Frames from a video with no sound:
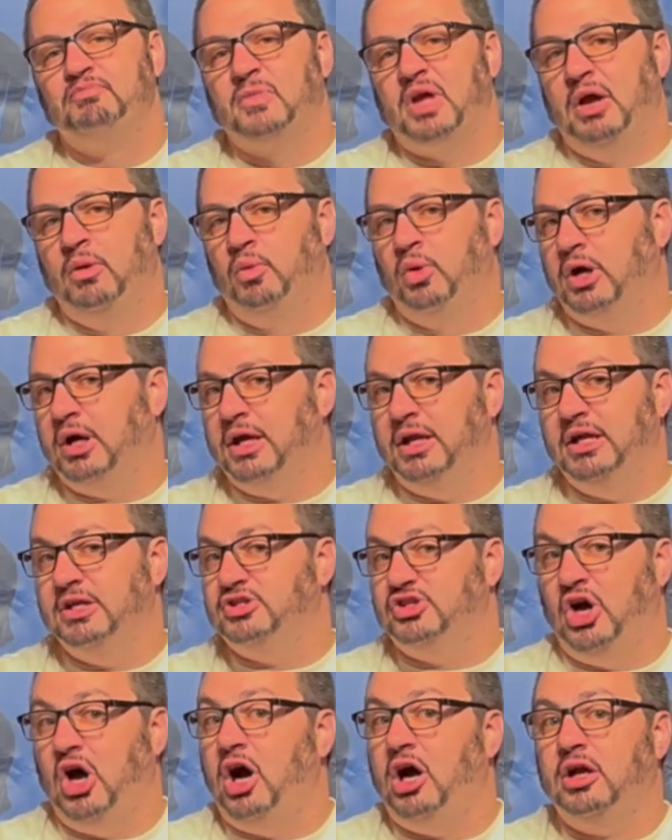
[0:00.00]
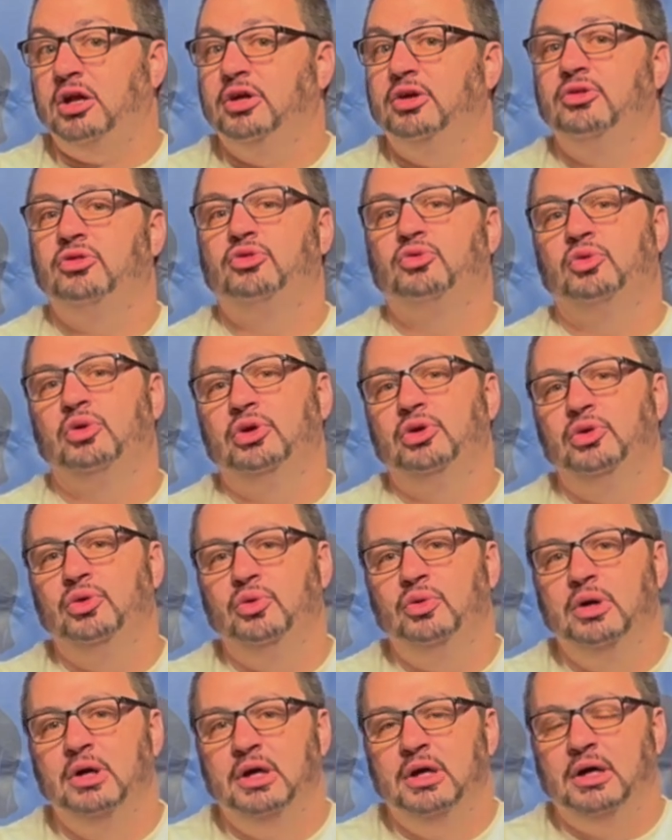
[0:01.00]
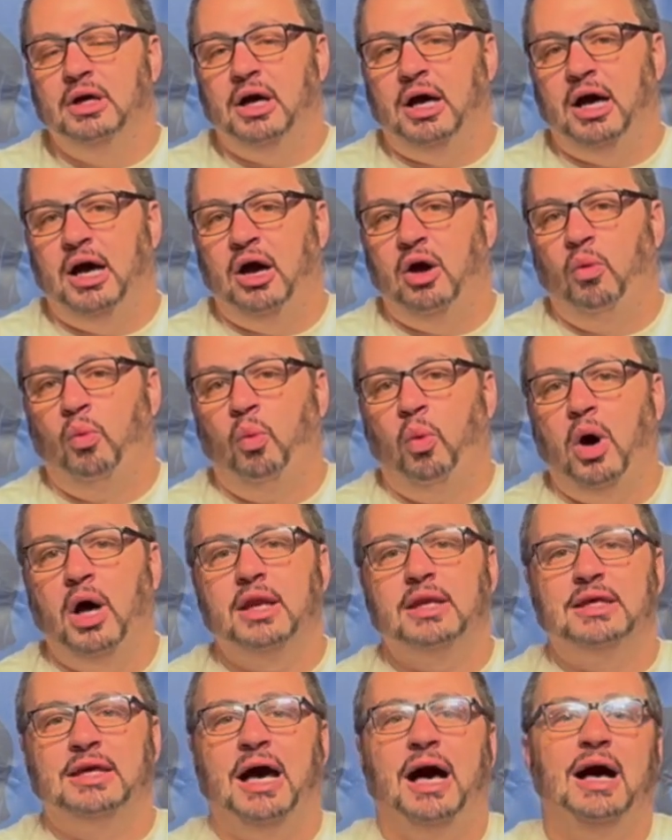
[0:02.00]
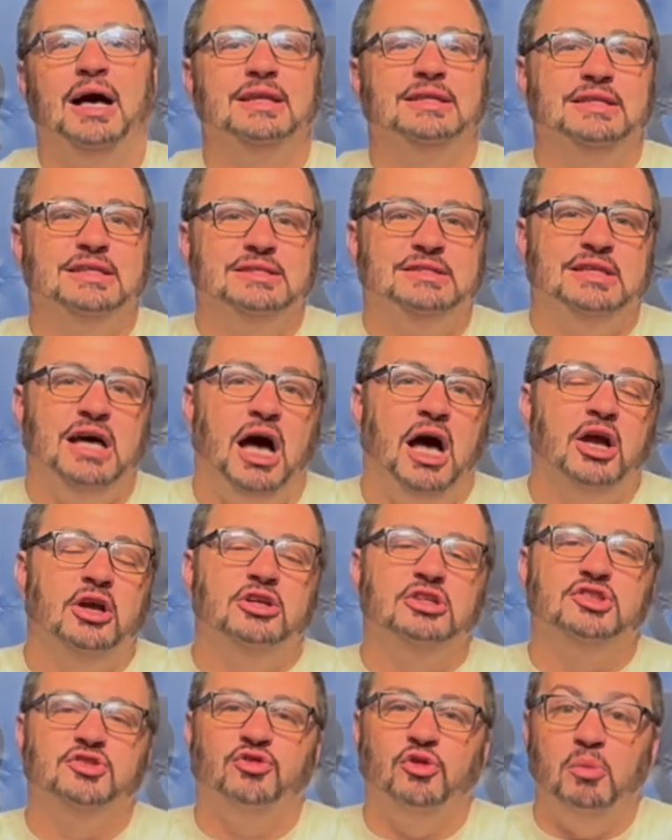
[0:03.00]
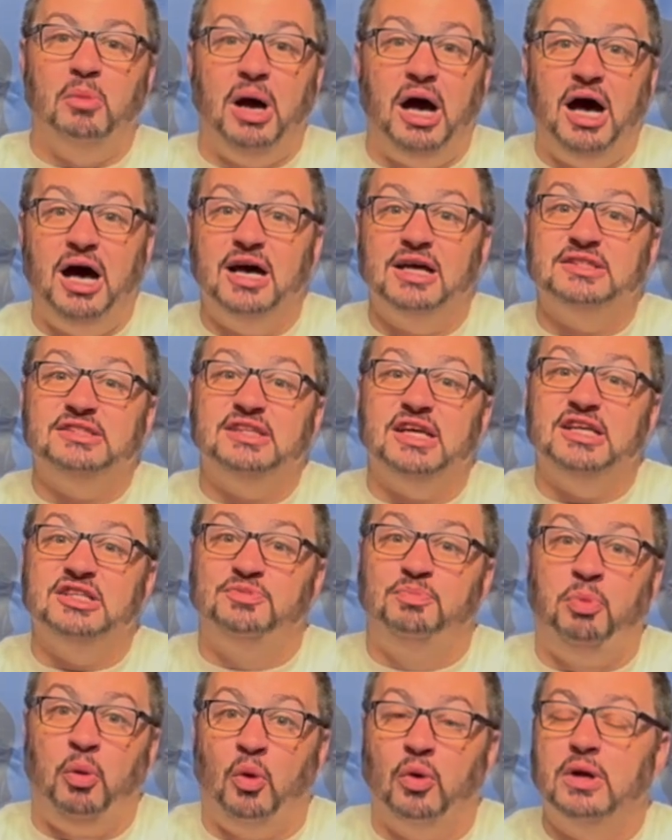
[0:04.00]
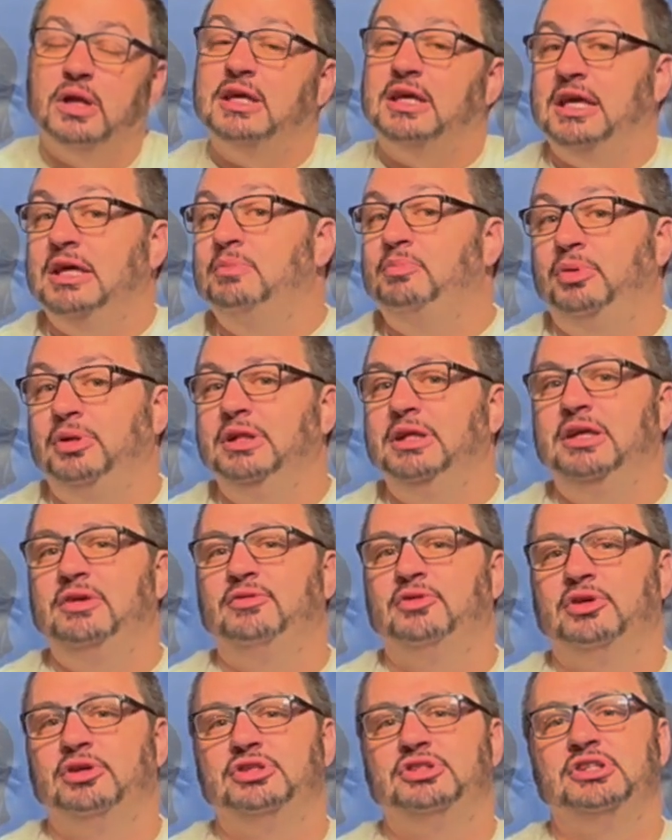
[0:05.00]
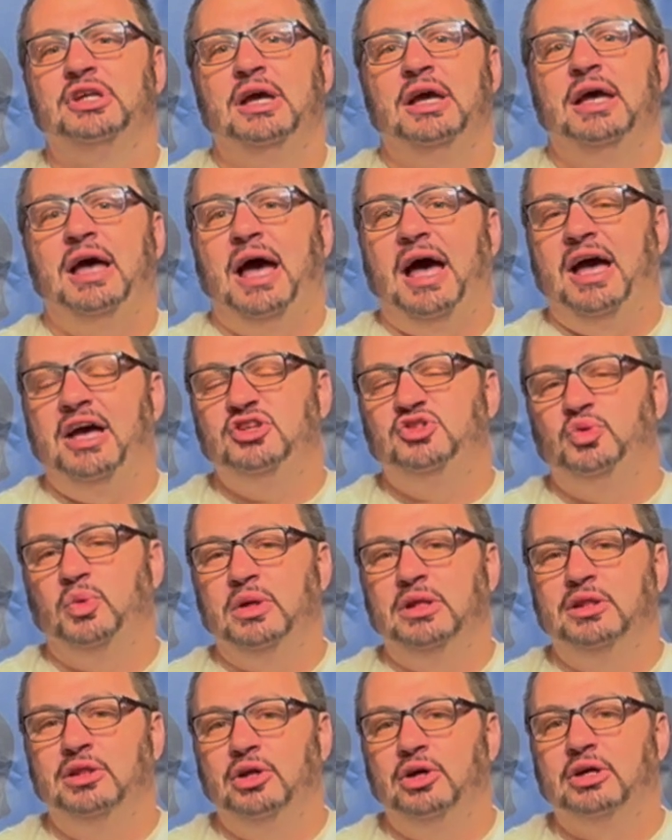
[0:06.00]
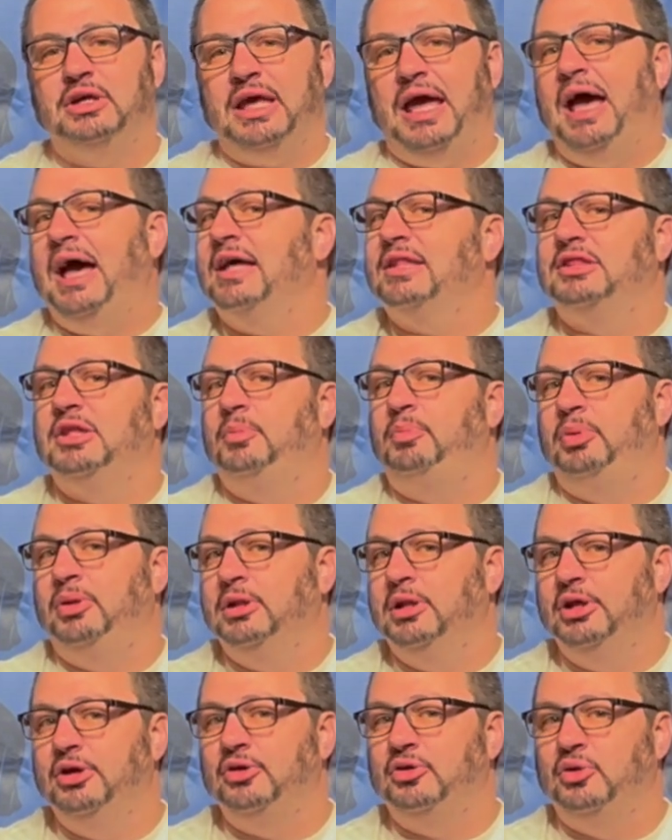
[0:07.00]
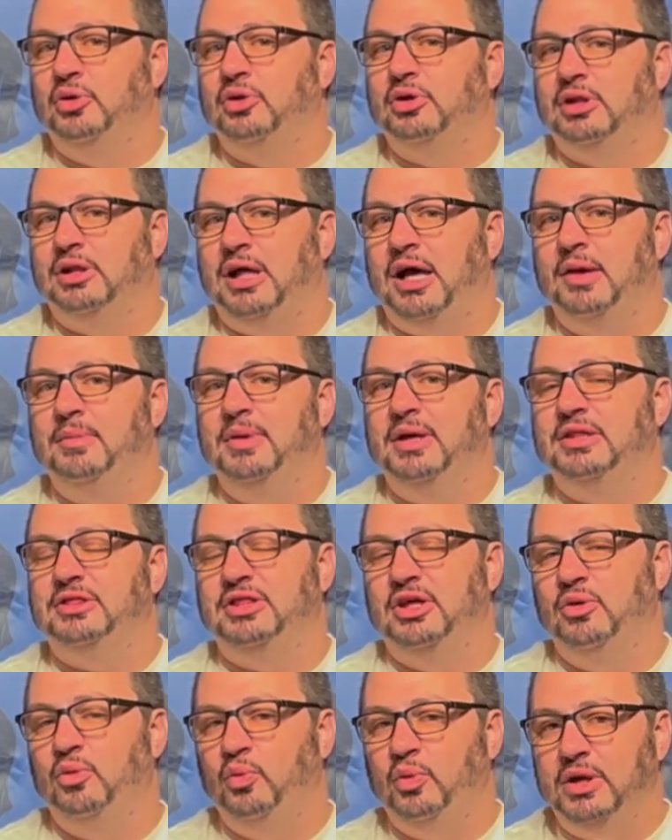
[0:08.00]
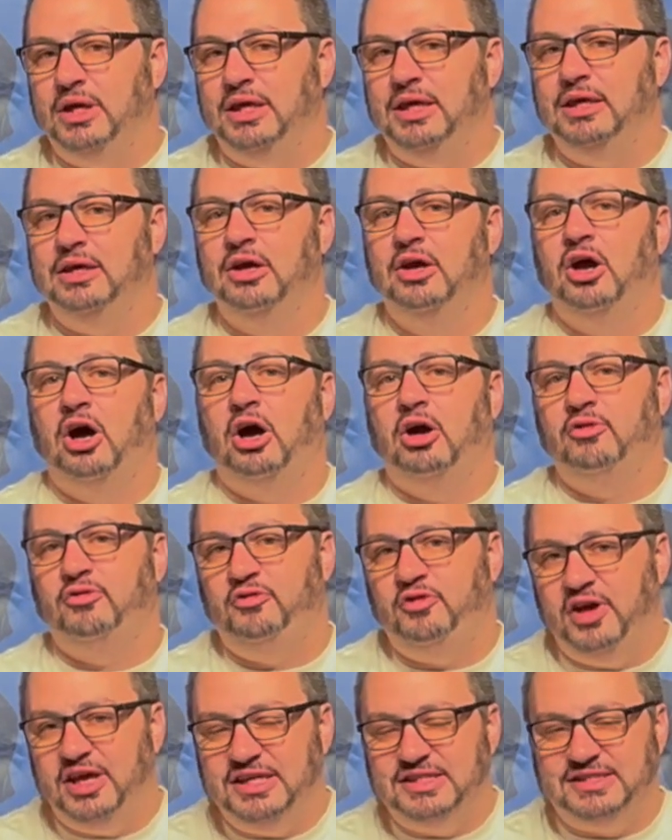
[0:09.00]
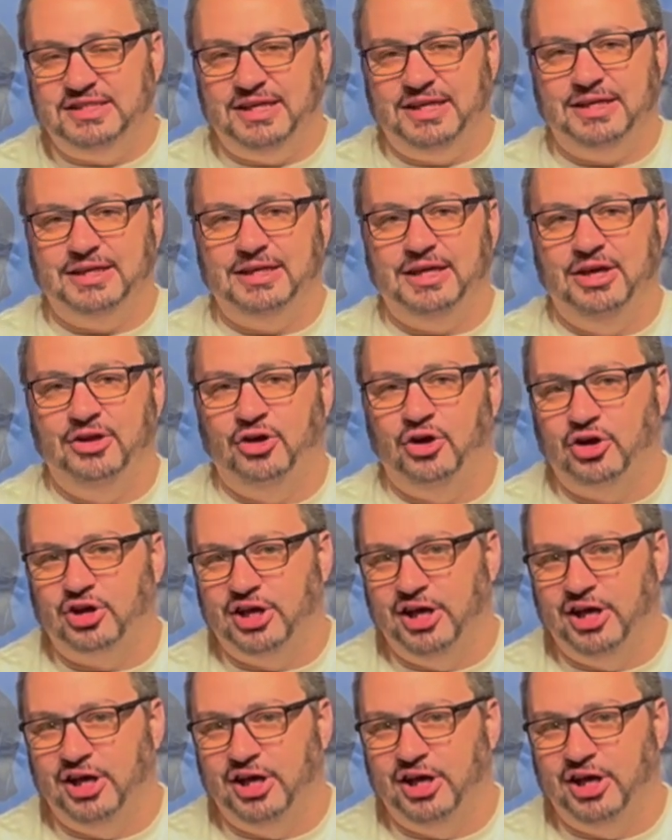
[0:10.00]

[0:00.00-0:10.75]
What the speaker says: And we're going to talk through what God desires from us as born-again believers as we look at the political climate that we are facing in our